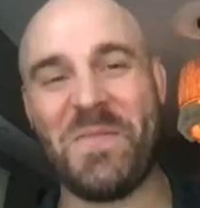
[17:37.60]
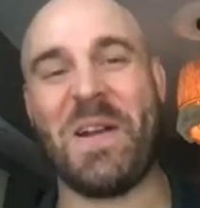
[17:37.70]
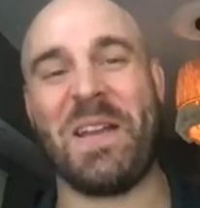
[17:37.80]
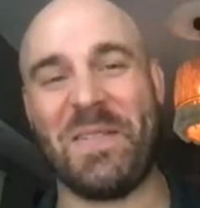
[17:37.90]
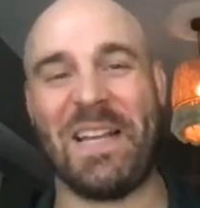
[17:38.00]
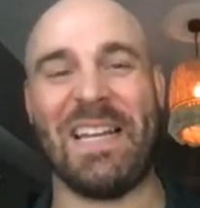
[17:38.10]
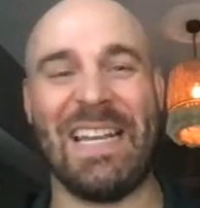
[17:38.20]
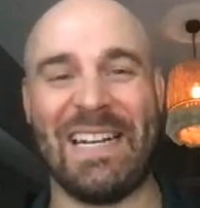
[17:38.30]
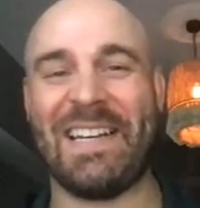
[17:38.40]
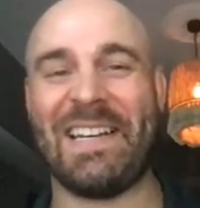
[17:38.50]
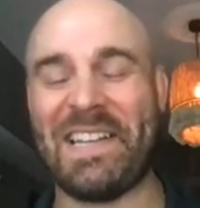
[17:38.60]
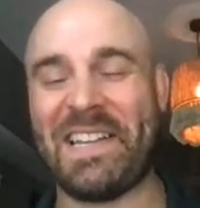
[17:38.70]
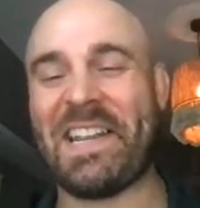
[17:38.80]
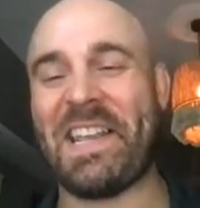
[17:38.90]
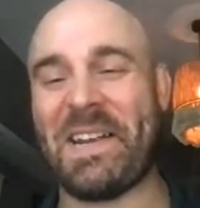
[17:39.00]
Right.
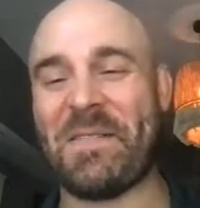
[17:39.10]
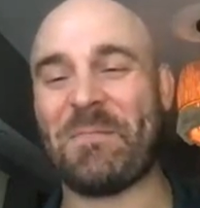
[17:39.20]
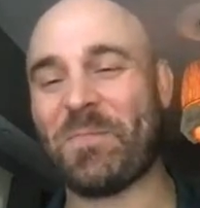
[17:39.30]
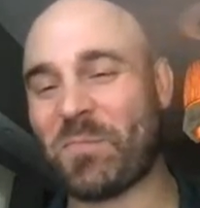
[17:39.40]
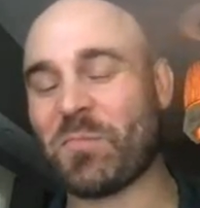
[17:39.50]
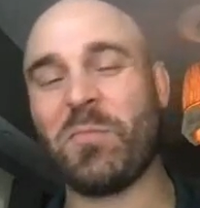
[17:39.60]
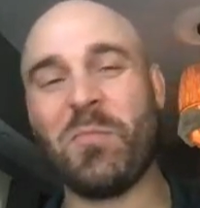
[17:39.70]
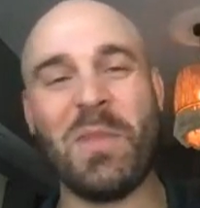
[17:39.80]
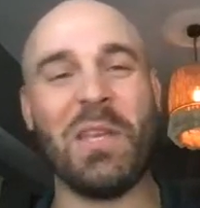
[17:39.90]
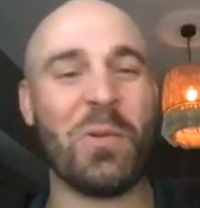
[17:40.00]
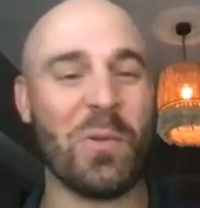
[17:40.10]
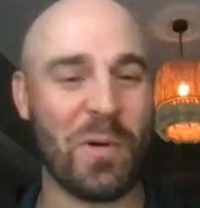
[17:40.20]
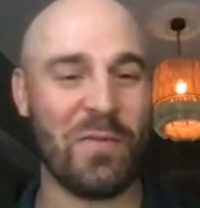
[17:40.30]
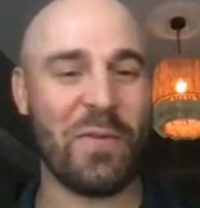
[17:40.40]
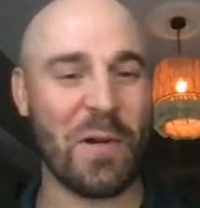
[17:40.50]
And you
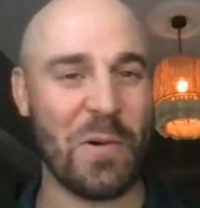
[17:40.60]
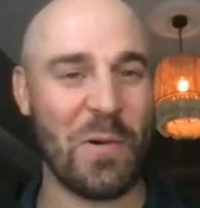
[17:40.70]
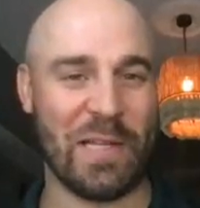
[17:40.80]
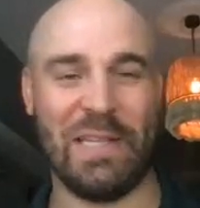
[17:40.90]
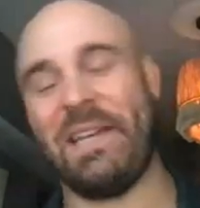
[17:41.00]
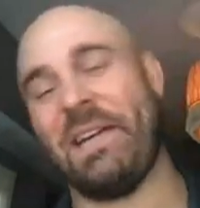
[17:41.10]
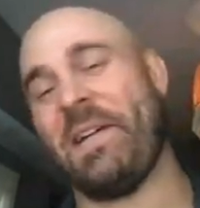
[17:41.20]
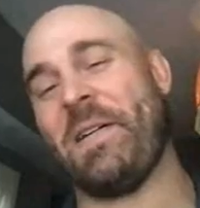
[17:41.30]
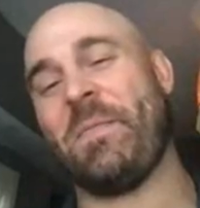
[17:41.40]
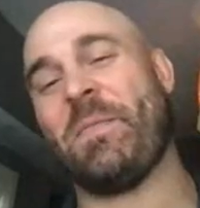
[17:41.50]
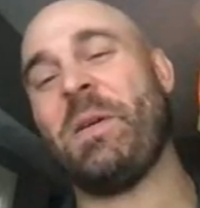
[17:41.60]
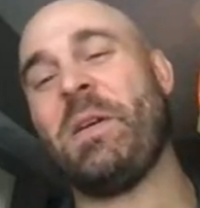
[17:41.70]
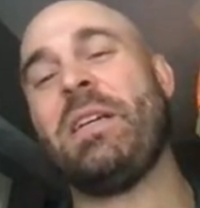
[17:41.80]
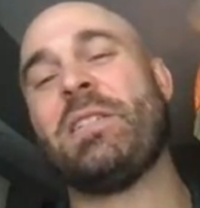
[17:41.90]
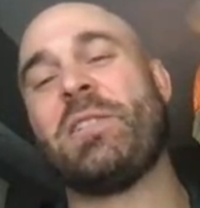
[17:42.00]
learn very quickly.
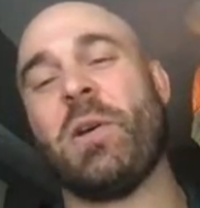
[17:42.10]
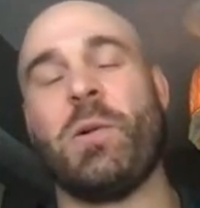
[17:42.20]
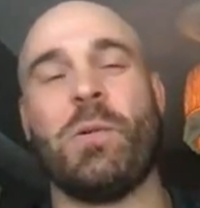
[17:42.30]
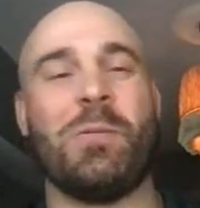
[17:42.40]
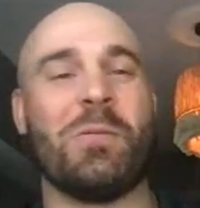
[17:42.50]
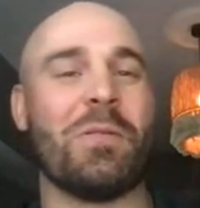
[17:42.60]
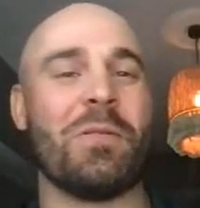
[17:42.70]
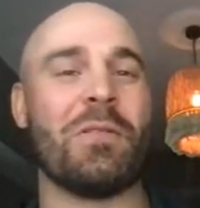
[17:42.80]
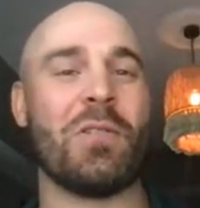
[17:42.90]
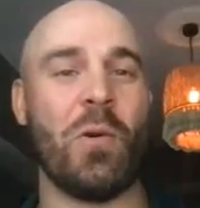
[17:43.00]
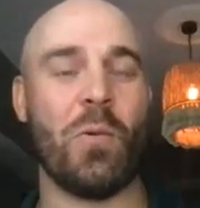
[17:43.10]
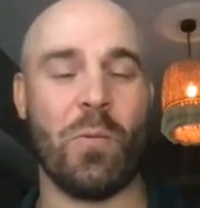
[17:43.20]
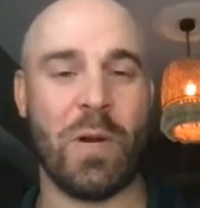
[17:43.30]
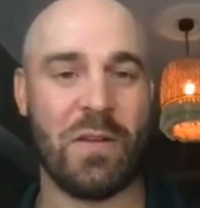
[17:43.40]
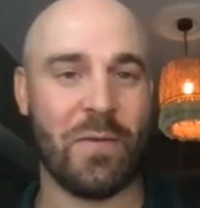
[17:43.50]
So
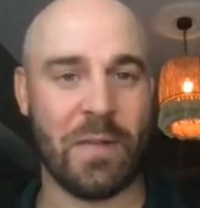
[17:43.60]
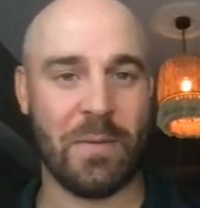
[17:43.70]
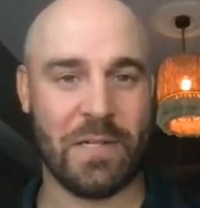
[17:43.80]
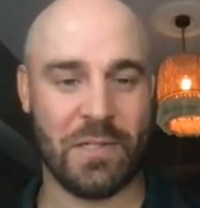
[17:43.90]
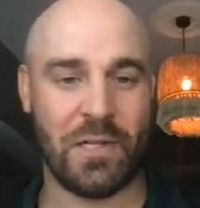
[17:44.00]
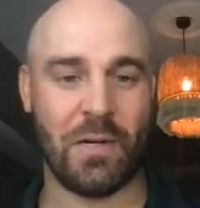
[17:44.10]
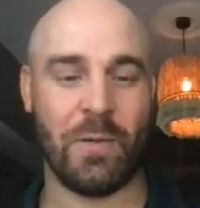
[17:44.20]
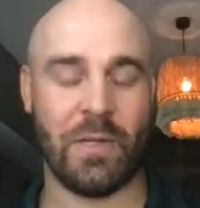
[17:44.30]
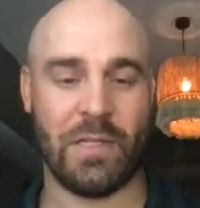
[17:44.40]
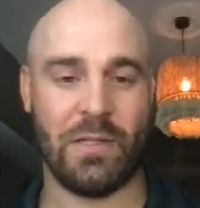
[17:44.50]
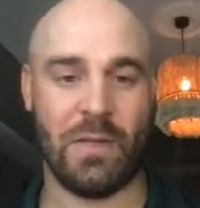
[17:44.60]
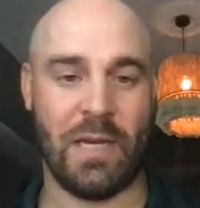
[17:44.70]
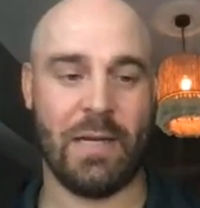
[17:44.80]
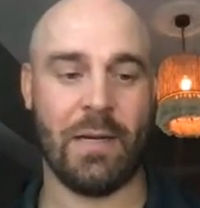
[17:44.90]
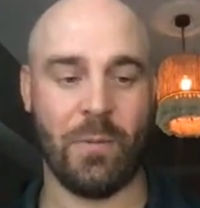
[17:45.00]
when you find the patients that are willing to do
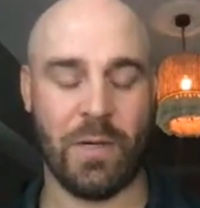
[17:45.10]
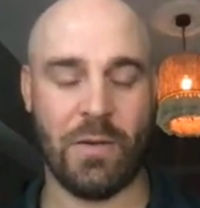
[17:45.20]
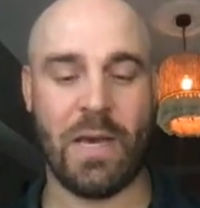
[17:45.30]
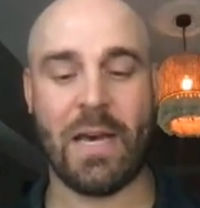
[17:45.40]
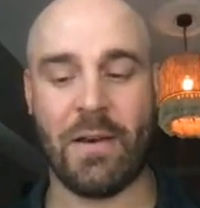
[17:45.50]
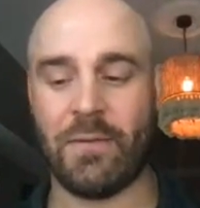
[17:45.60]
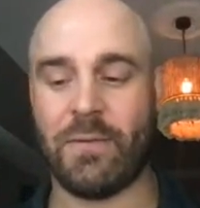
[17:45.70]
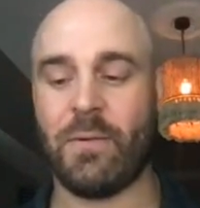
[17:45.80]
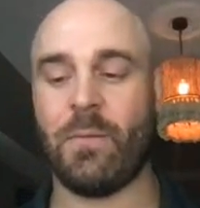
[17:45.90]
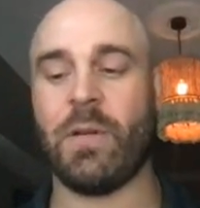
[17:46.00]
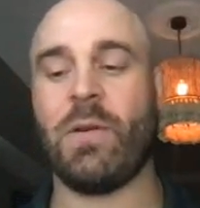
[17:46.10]
that, when you have